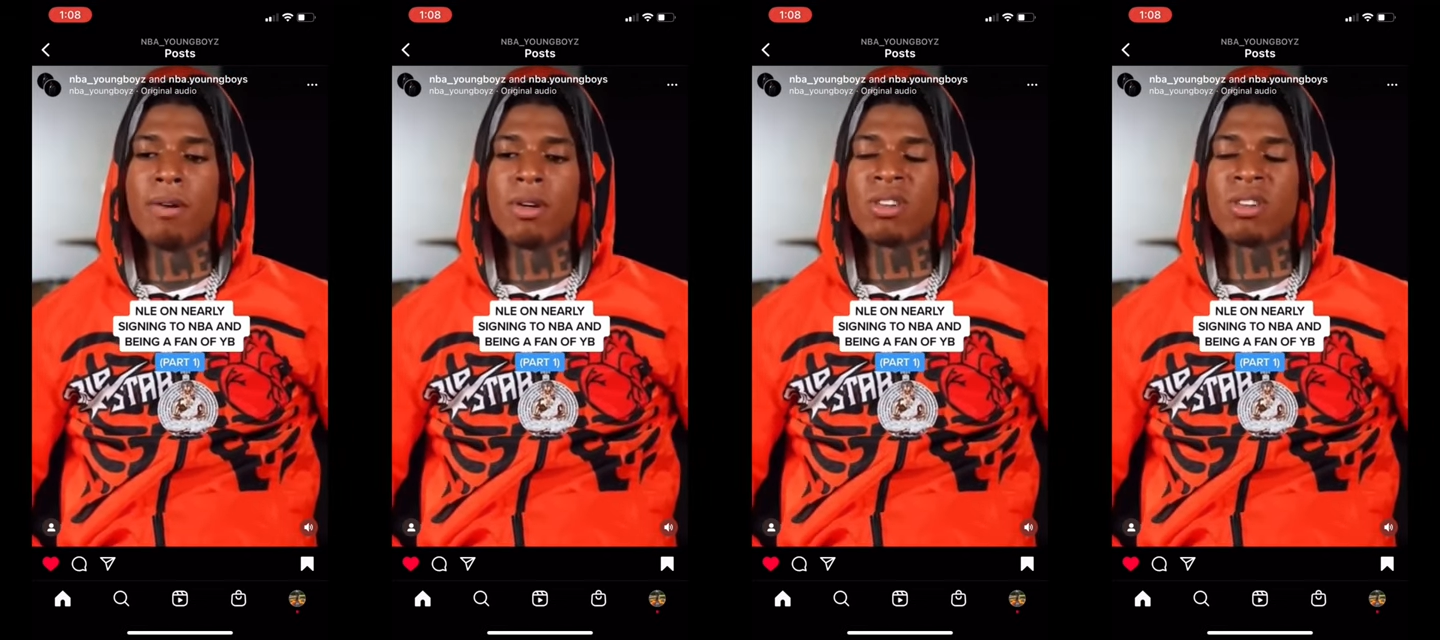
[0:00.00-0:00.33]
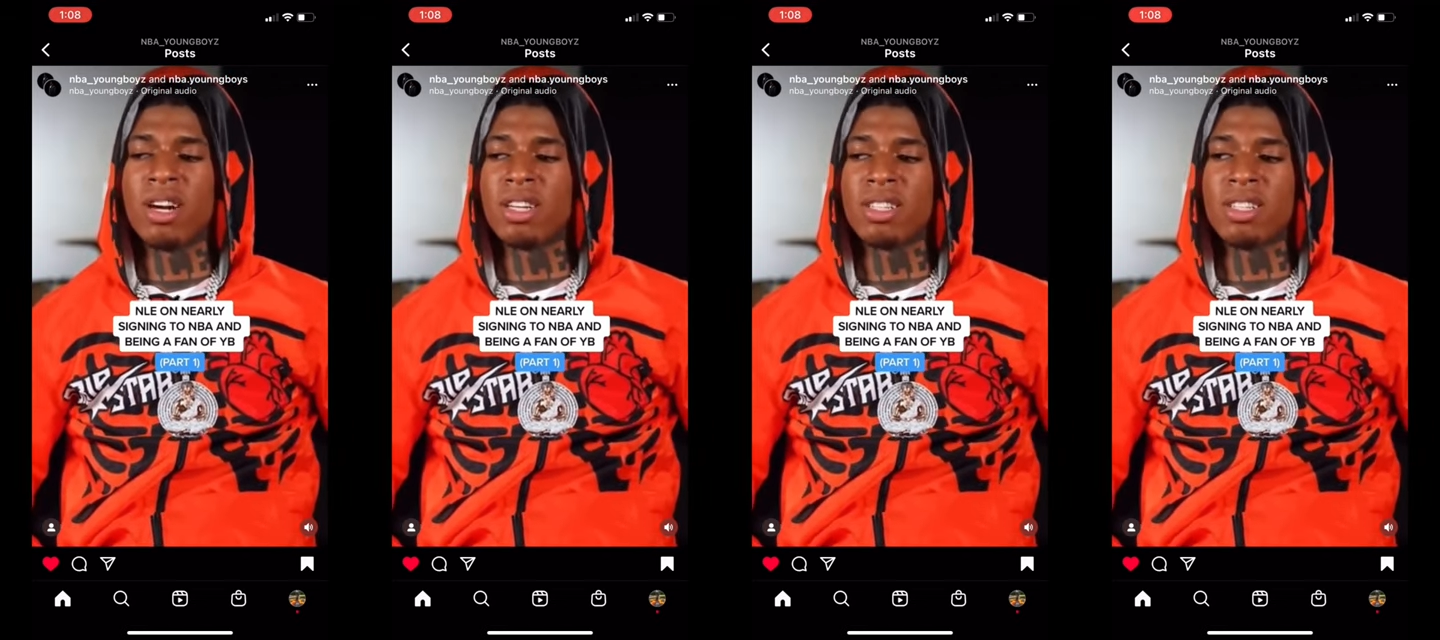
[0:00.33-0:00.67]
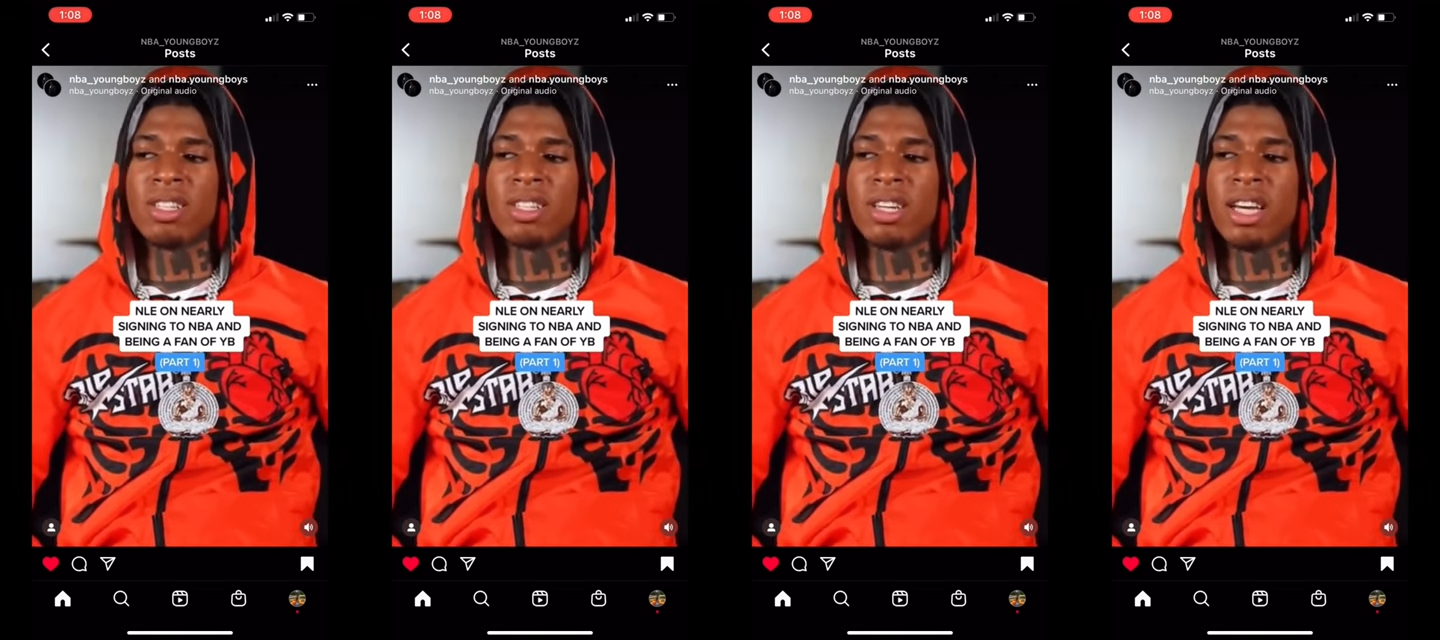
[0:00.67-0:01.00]
What's
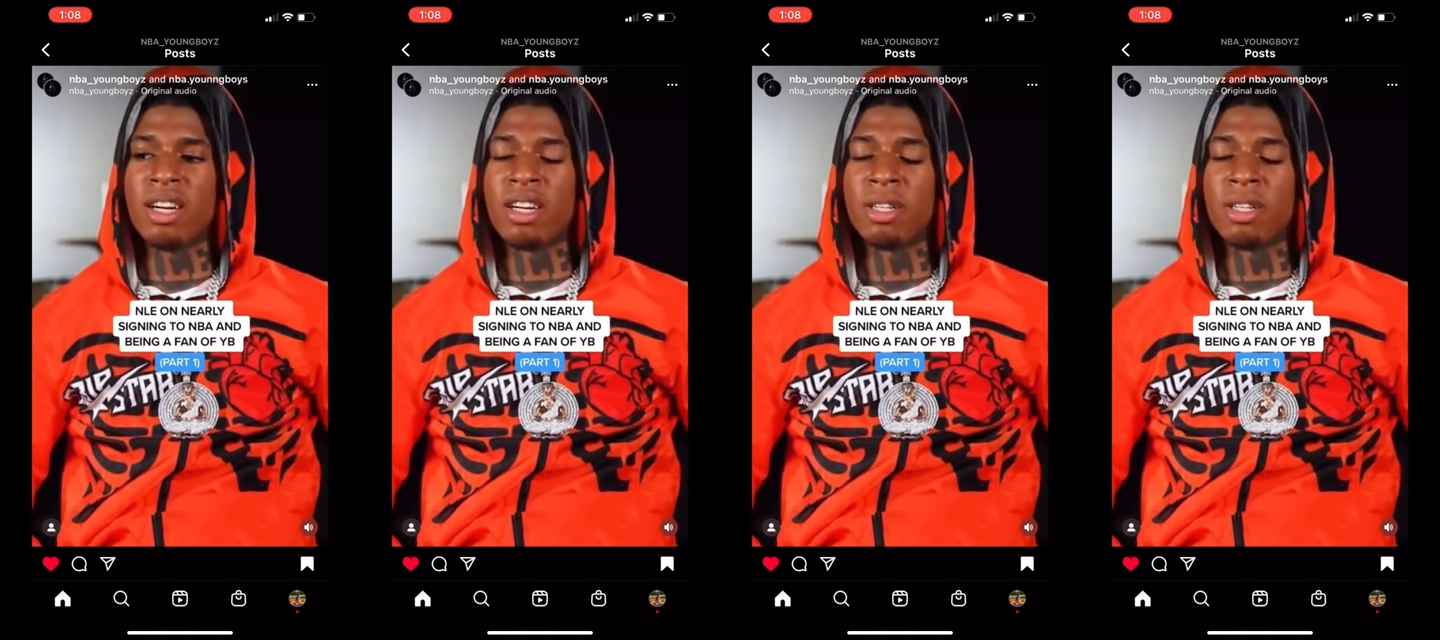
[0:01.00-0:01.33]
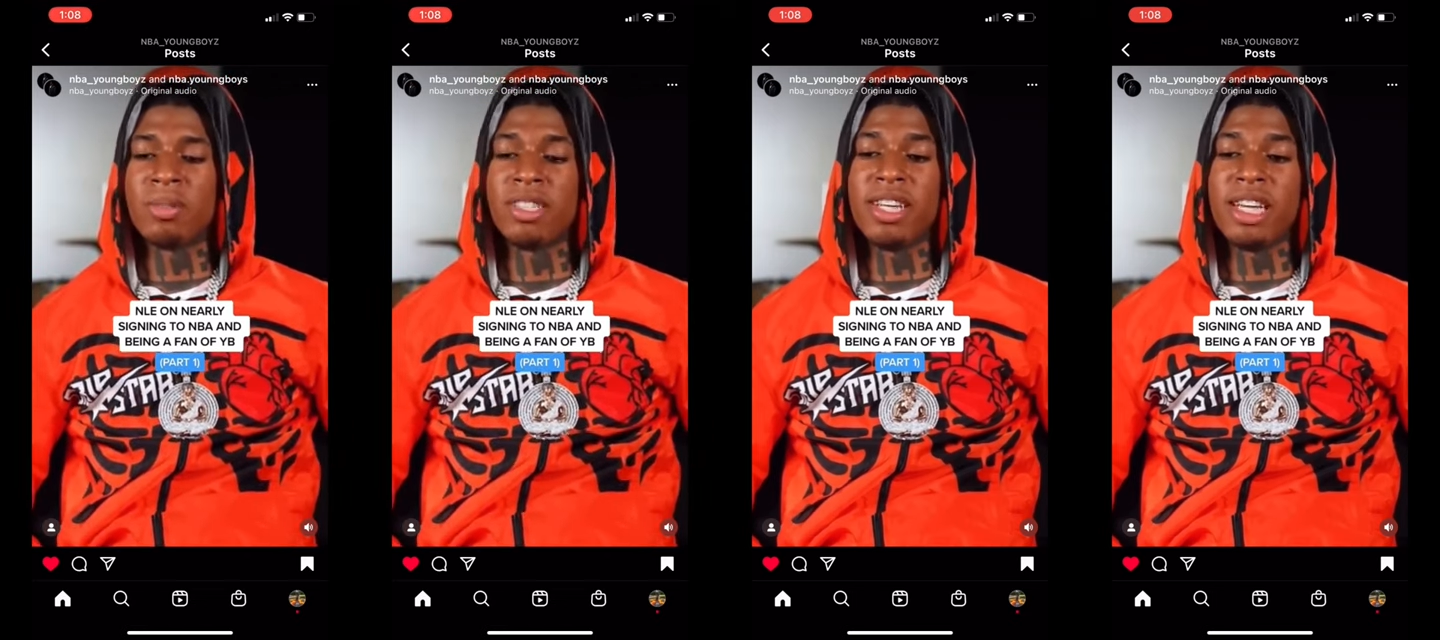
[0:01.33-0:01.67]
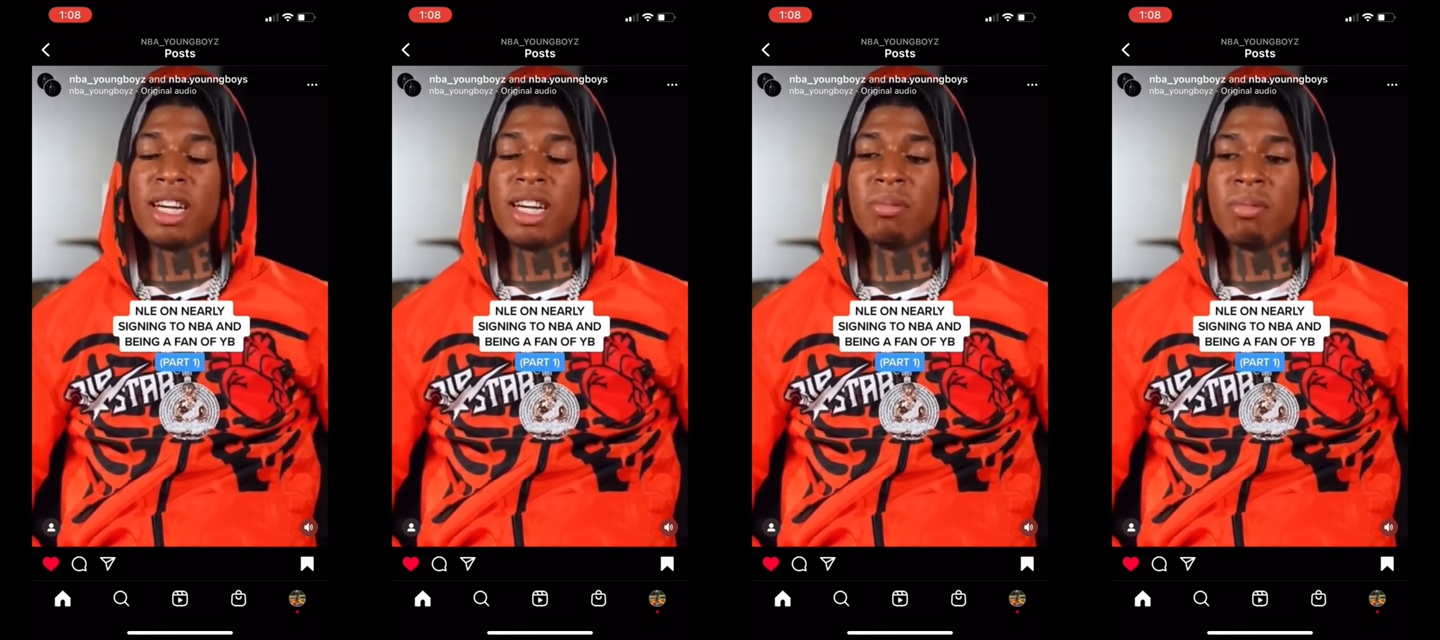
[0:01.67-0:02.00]
crazy is he DM'd